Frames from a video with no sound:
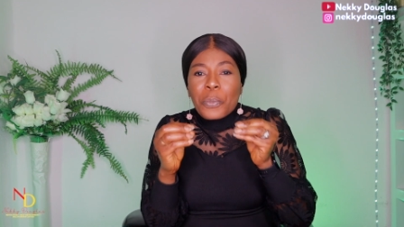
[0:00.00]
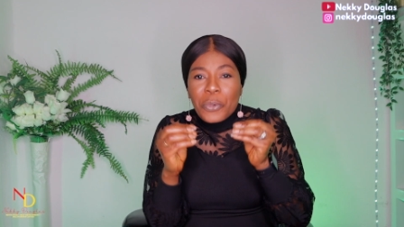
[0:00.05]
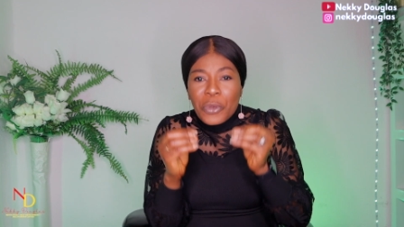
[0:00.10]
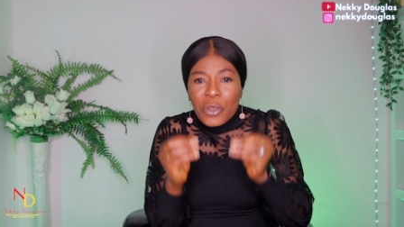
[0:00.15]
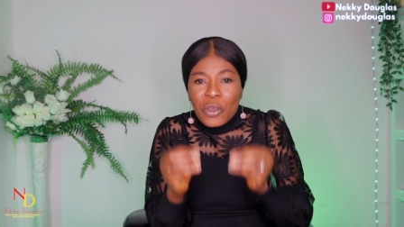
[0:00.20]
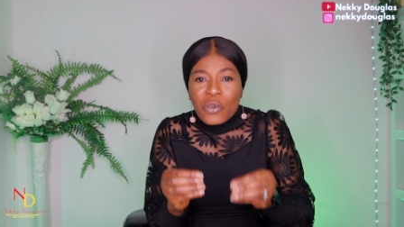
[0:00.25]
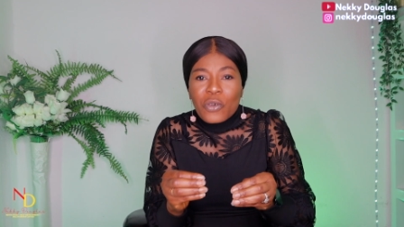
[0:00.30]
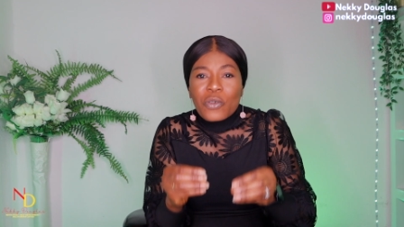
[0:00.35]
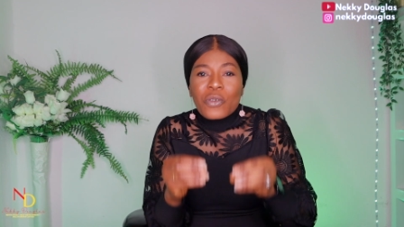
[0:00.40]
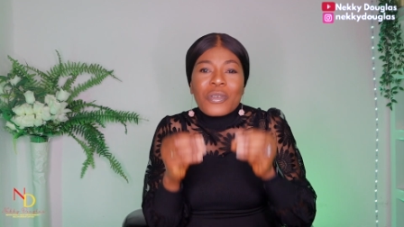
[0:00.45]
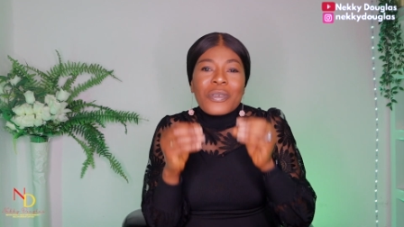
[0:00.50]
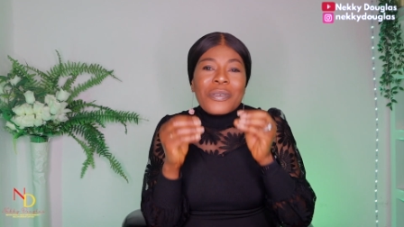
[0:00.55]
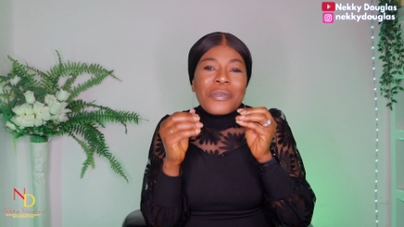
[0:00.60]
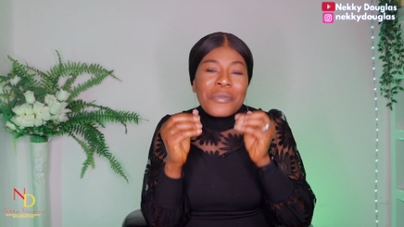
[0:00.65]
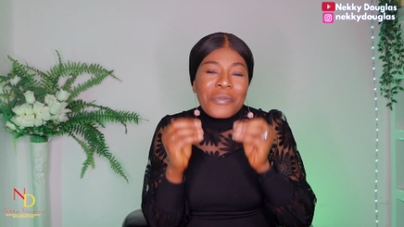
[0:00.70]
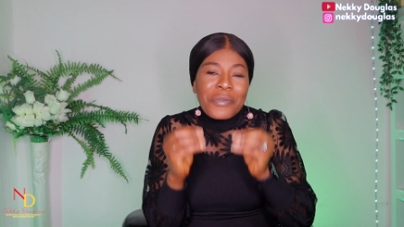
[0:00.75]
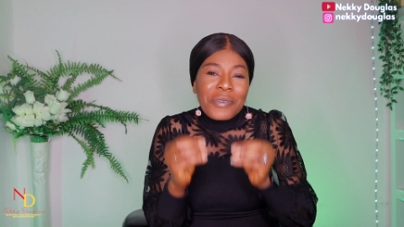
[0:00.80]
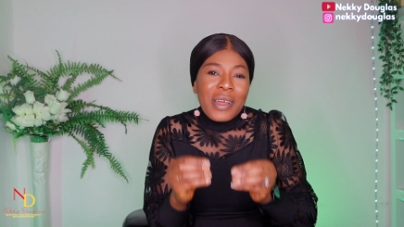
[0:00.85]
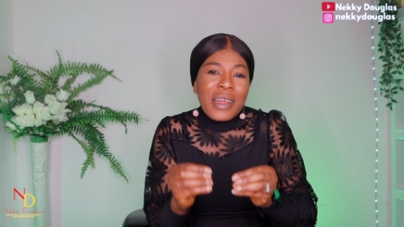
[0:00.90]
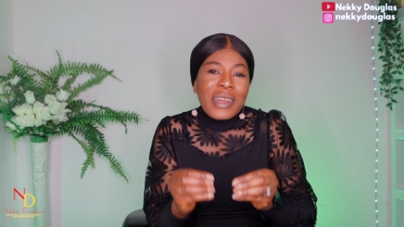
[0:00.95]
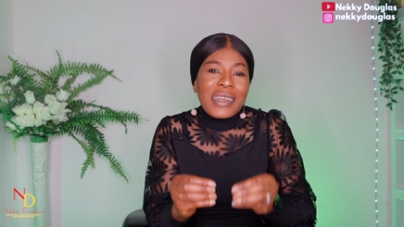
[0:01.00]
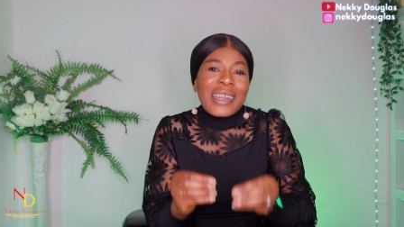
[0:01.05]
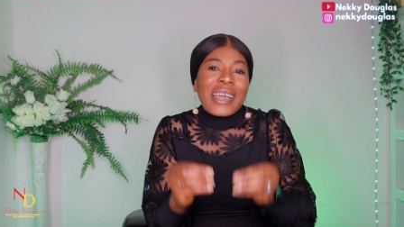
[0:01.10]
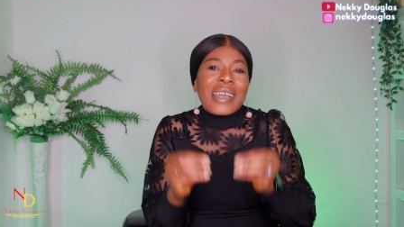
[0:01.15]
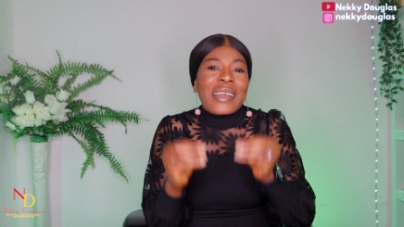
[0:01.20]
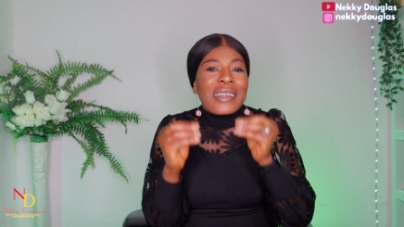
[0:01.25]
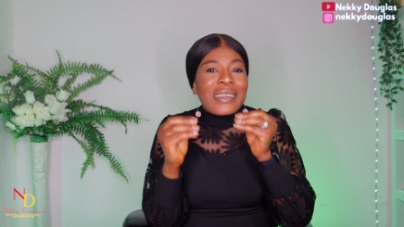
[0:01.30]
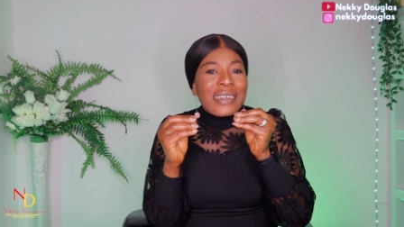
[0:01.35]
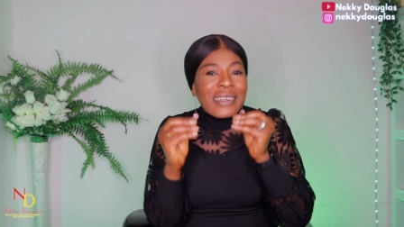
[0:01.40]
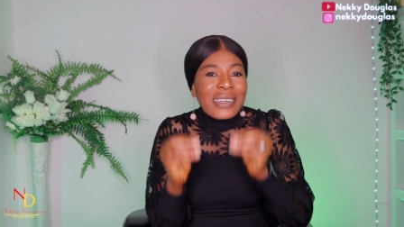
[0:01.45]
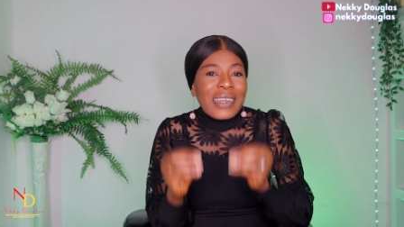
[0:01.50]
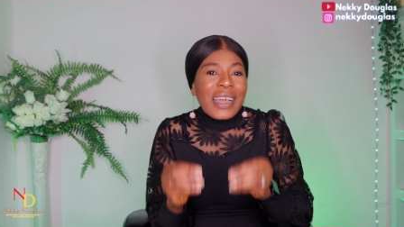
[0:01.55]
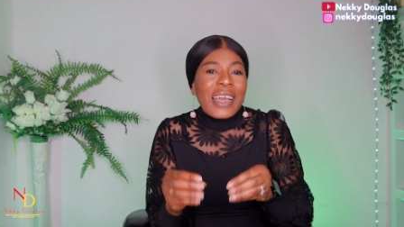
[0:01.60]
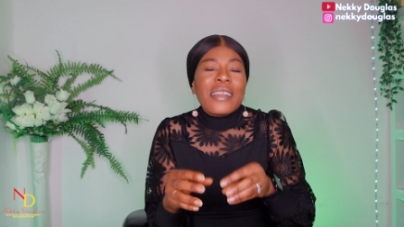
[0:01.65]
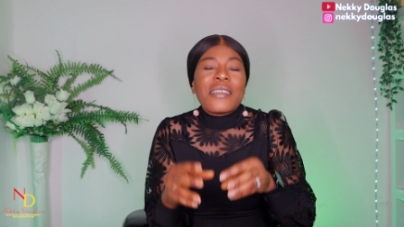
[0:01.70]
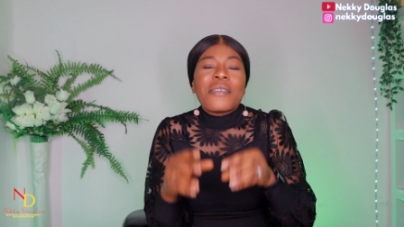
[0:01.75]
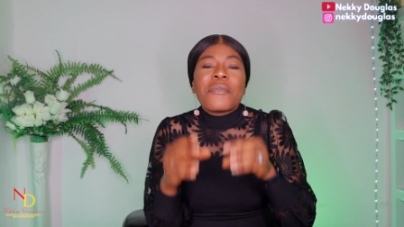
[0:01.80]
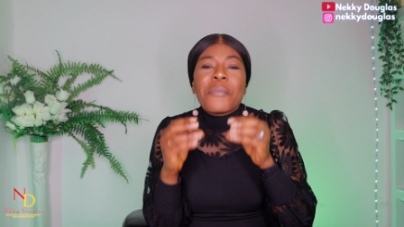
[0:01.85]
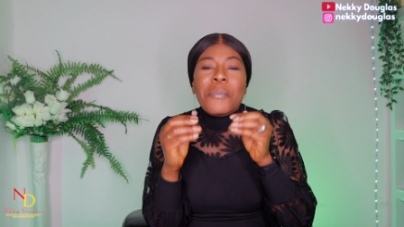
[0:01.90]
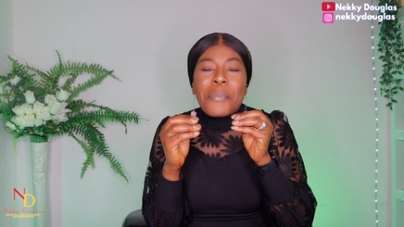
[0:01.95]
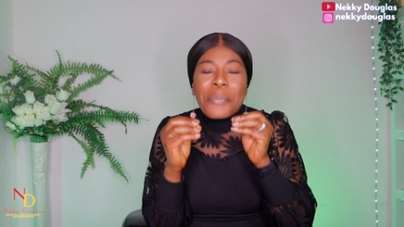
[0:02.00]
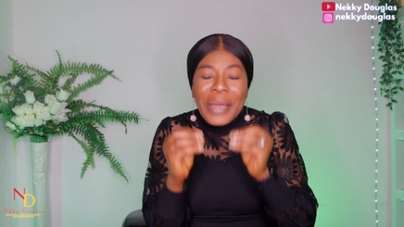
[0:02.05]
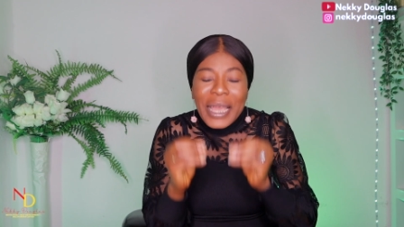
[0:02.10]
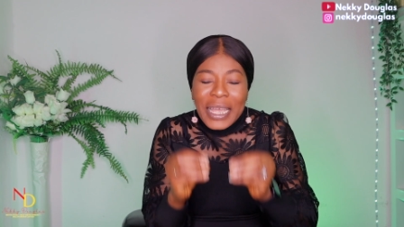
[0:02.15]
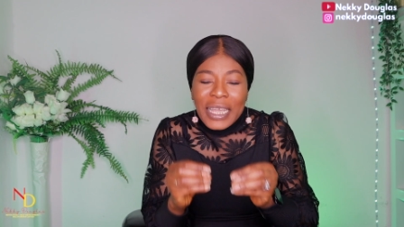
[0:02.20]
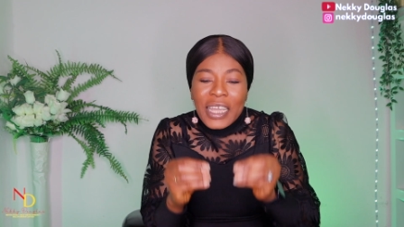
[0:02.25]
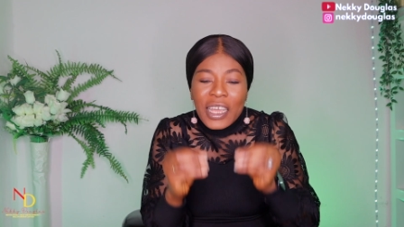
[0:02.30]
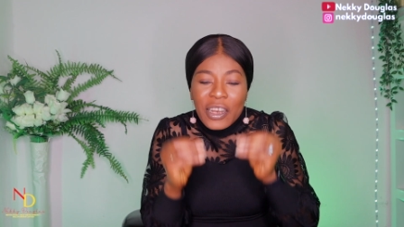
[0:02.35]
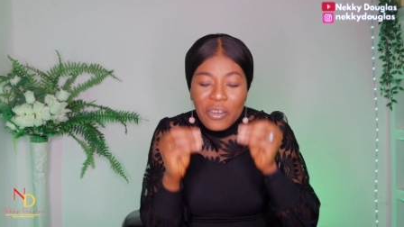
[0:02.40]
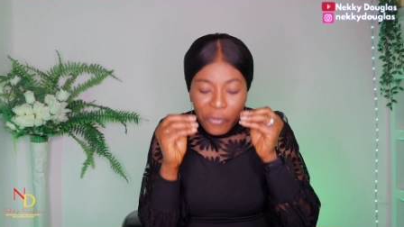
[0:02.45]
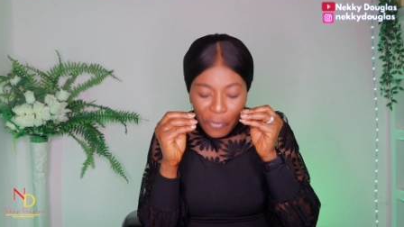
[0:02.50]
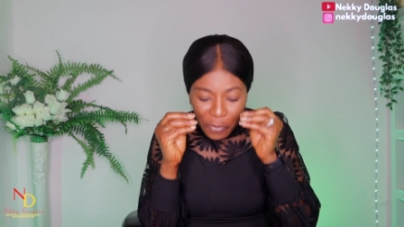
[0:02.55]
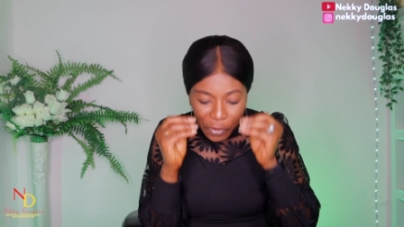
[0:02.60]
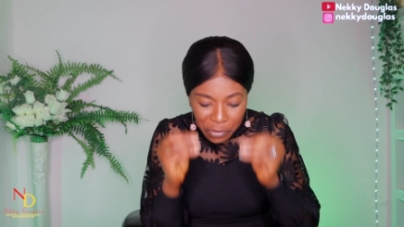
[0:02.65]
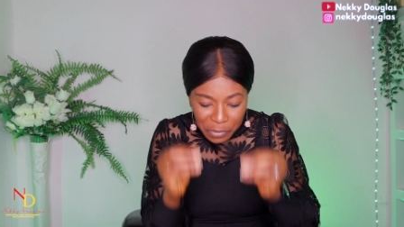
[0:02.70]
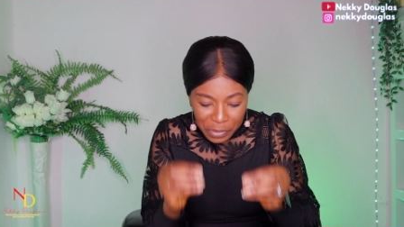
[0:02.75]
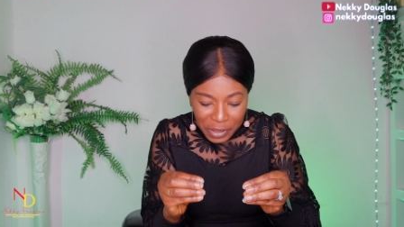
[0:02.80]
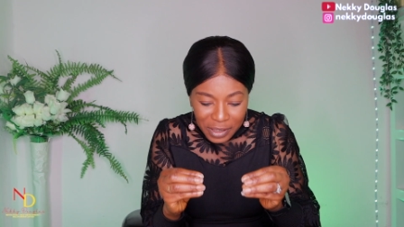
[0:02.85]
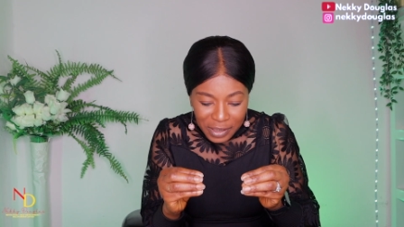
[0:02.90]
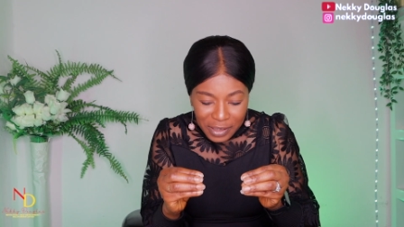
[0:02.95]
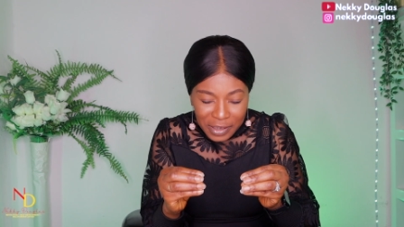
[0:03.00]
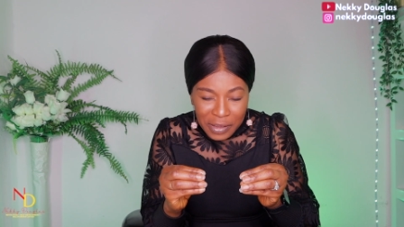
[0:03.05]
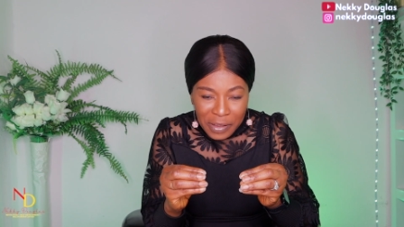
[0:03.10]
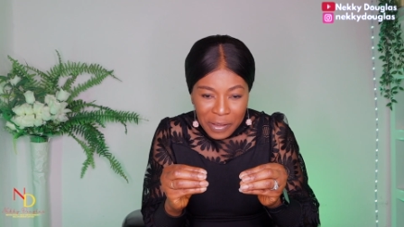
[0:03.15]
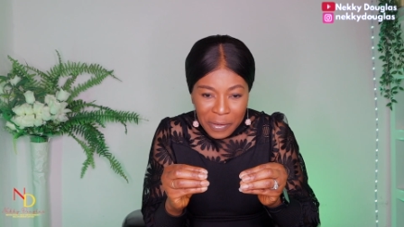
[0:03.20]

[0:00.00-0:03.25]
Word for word: build rather than begging for it.